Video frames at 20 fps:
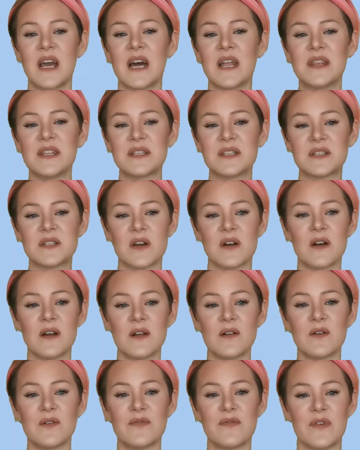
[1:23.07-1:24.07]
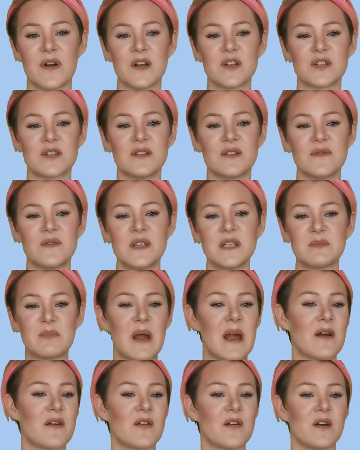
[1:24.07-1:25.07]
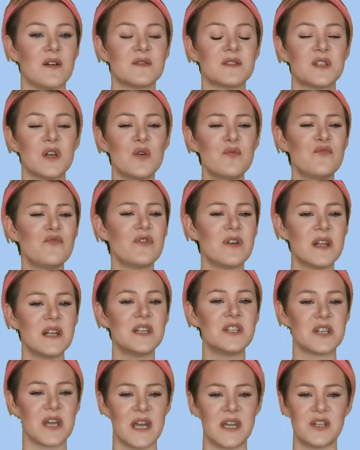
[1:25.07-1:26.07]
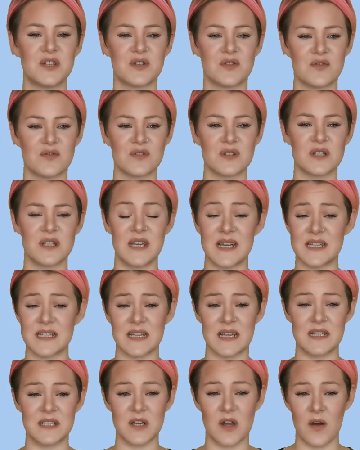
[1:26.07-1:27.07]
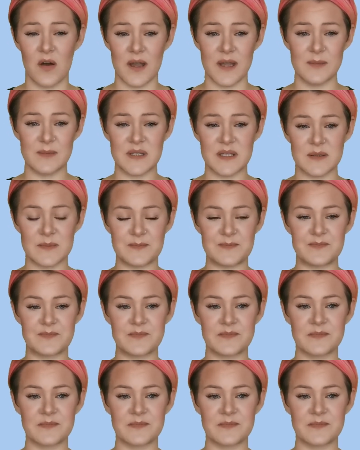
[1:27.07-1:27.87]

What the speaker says: and the style and function of these paragraphs don't really change across the essay types.